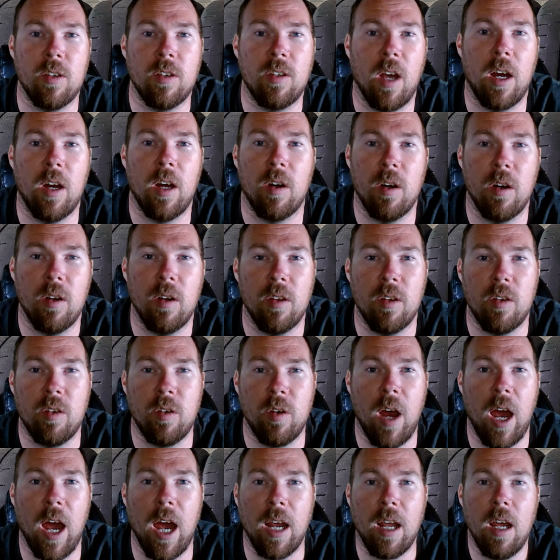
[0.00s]
tire on the
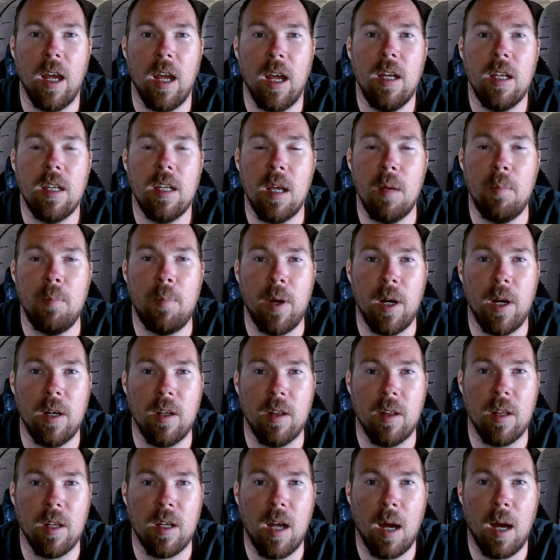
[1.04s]
track compared to
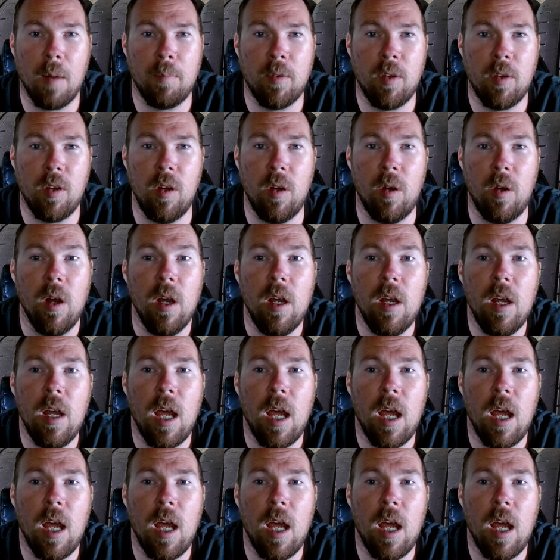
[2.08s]
the Cup 2.